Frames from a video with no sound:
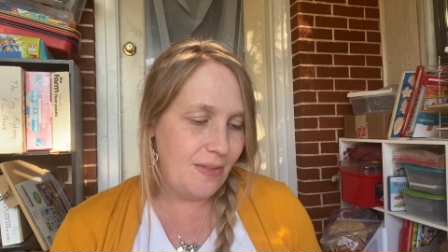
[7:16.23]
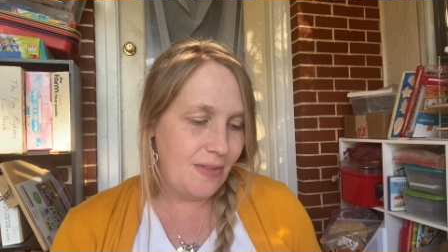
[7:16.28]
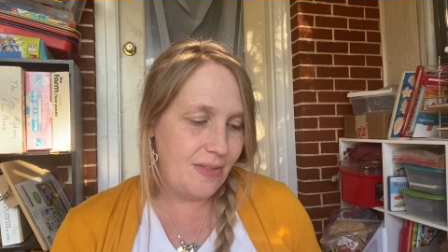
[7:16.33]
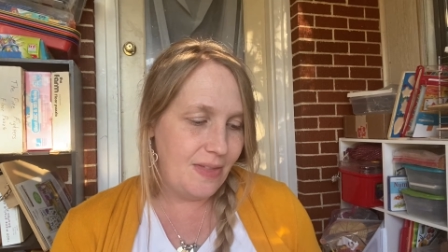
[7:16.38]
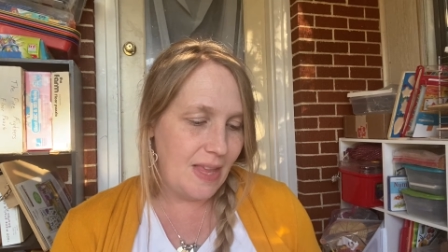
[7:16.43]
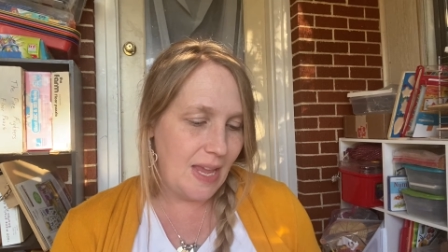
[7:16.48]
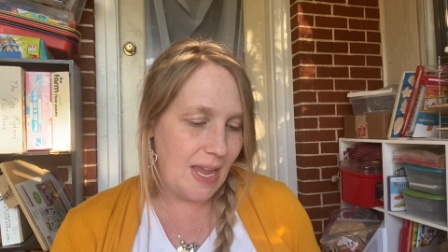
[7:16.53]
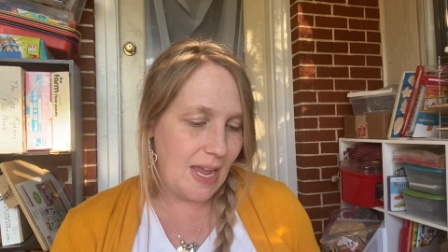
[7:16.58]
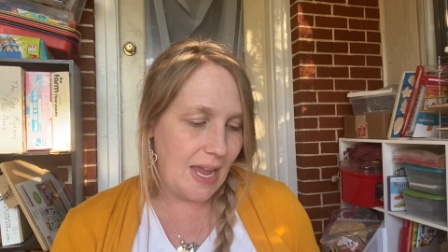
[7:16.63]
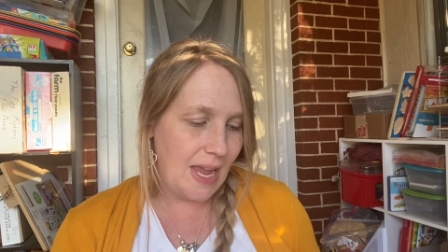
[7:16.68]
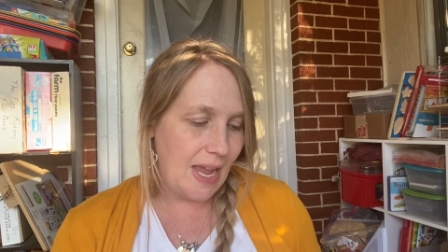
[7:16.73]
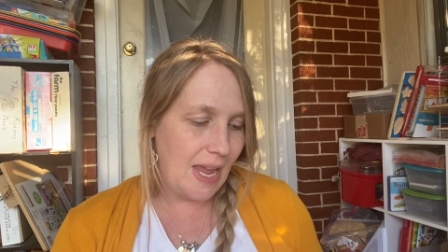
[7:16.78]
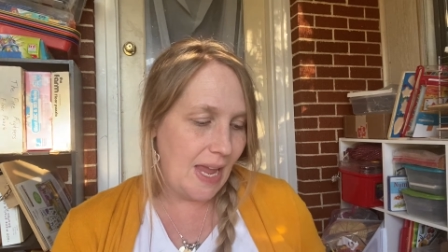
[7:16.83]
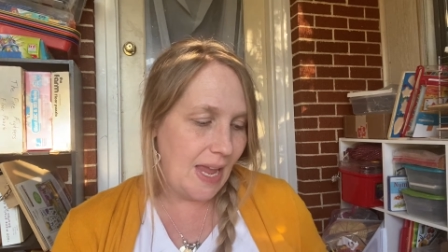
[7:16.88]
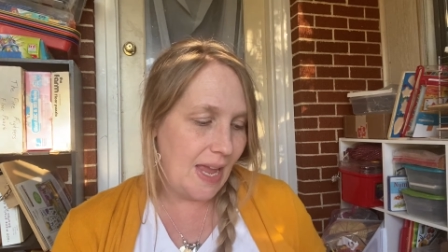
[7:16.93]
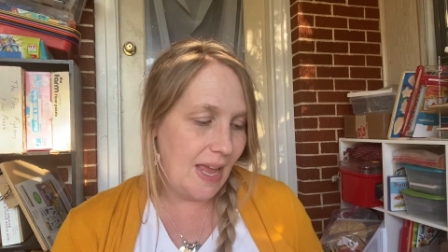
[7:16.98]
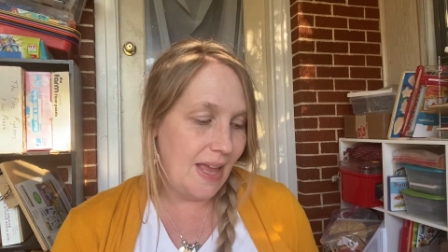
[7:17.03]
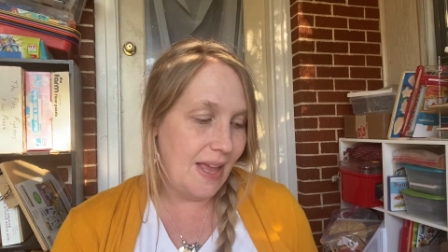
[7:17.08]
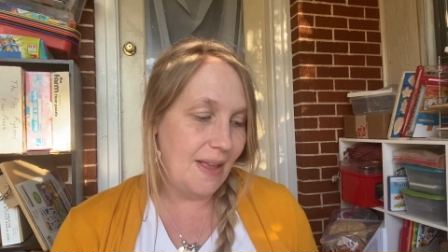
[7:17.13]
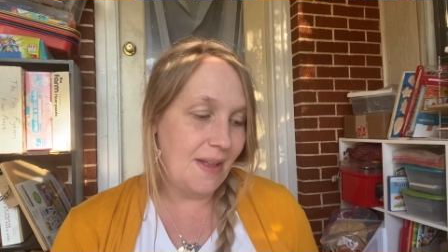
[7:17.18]

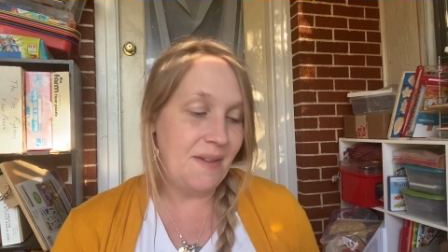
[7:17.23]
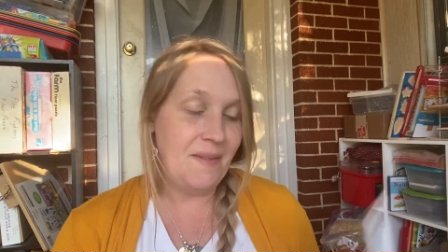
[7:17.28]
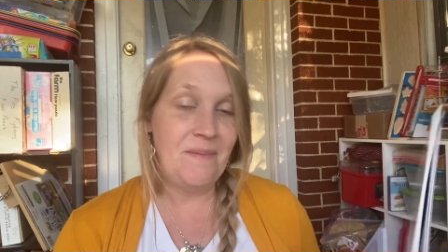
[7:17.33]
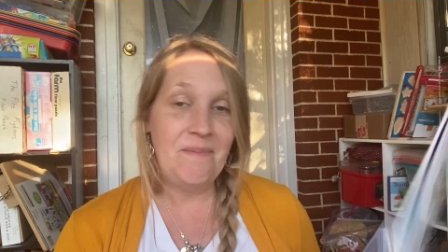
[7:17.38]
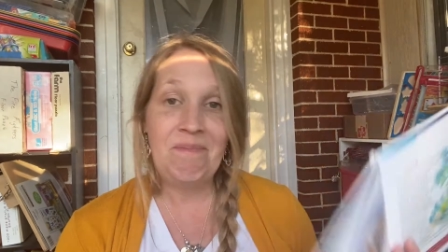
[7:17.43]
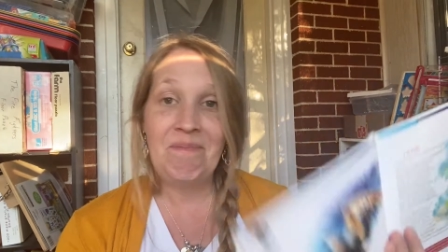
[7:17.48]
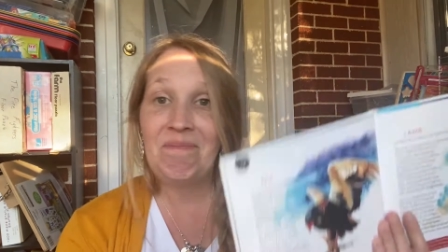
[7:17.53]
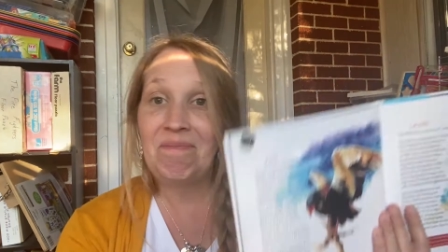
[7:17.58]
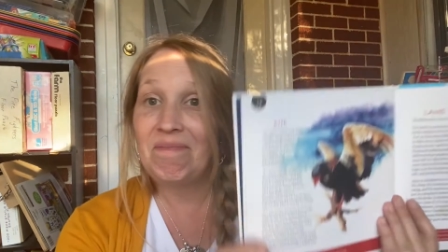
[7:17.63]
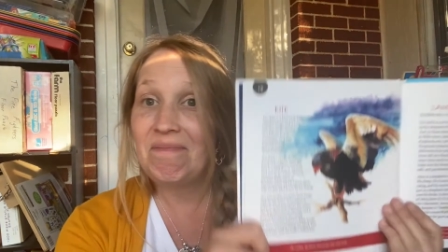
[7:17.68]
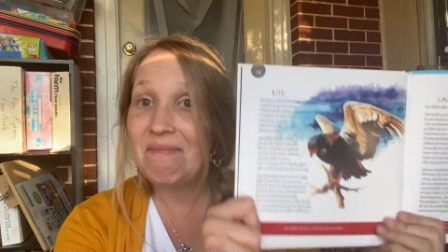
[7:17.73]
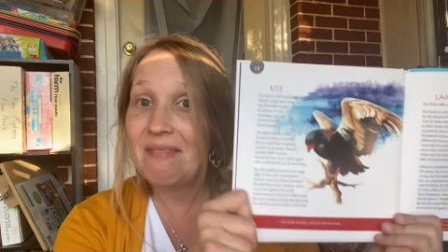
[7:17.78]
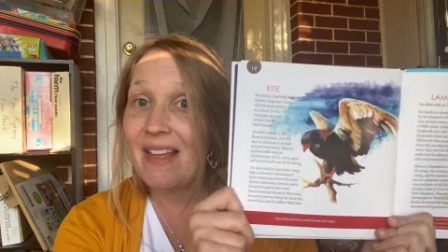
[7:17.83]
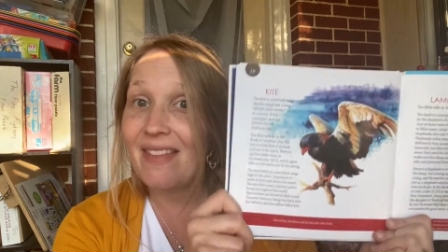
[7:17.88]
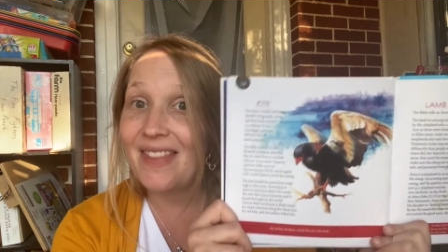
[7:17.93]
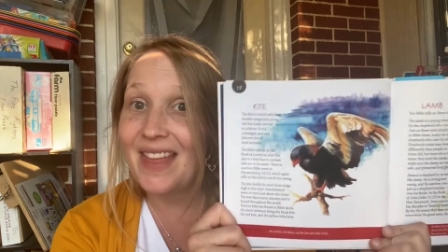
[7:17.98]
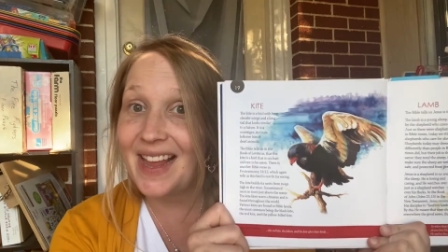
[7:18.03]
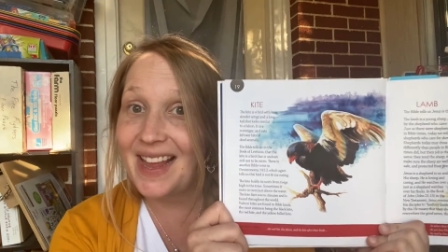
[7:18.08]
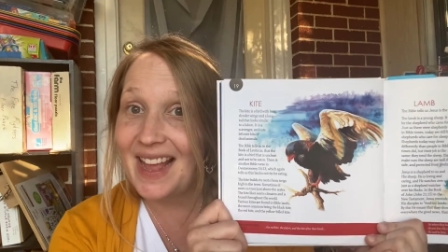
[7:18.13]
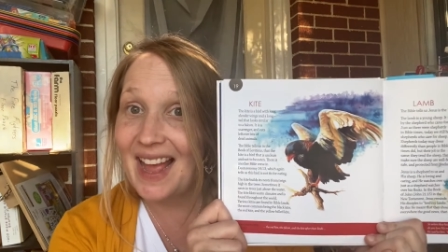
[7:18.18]
the
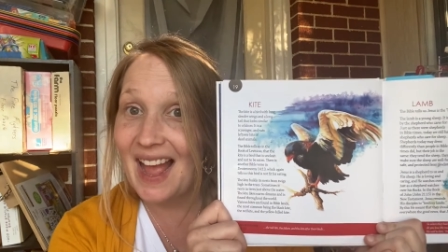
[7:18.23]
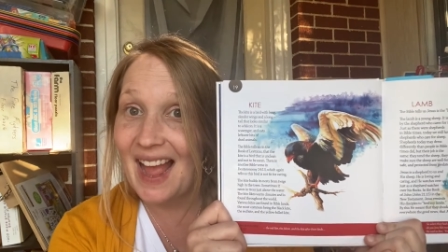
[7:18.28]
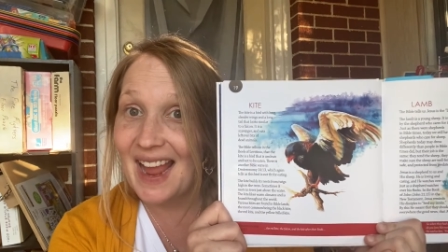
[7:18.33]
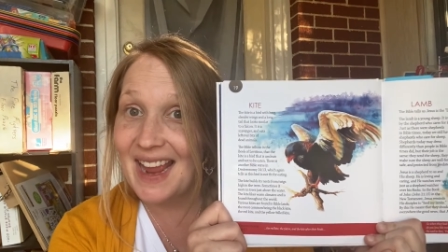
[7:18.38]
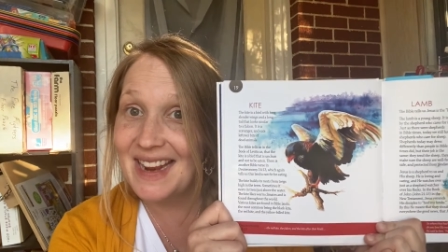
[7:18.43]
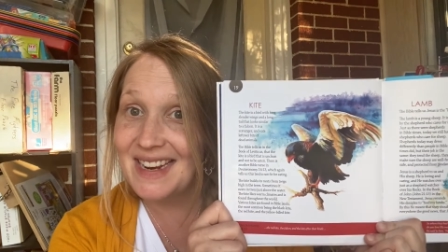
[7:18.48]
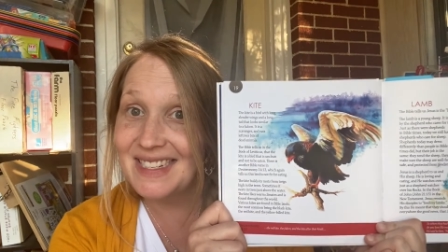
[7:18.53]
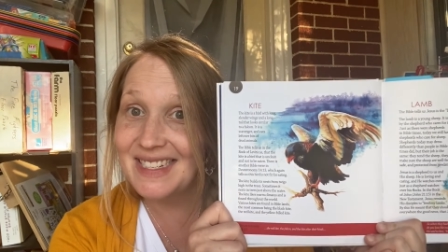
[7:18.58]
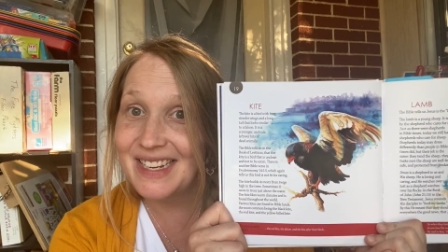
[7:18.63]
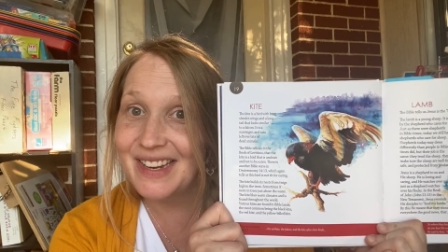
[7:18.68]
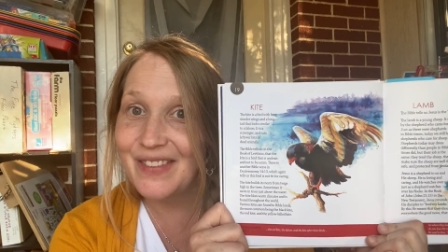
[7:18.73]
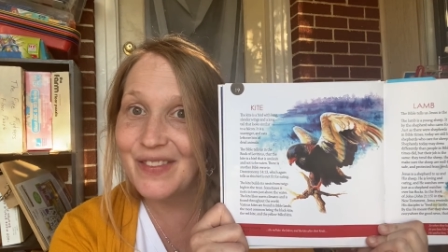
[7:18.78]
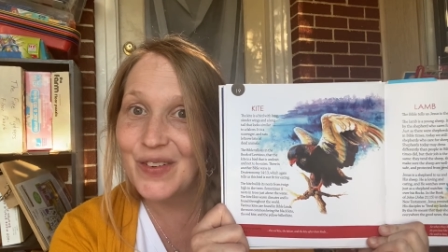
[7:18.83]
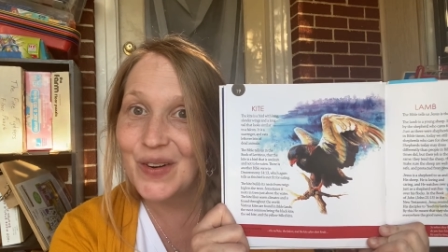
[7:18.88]
kite,